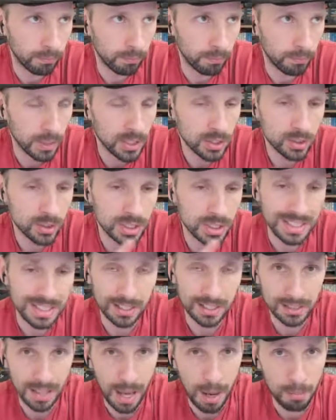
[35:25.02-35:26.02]
interesting
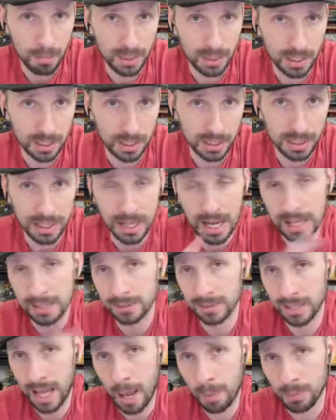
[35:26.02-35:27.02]
is happening that
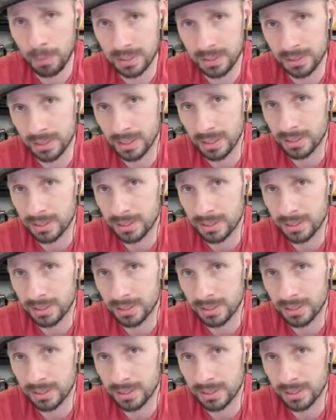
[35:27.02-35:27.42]
hasn't happened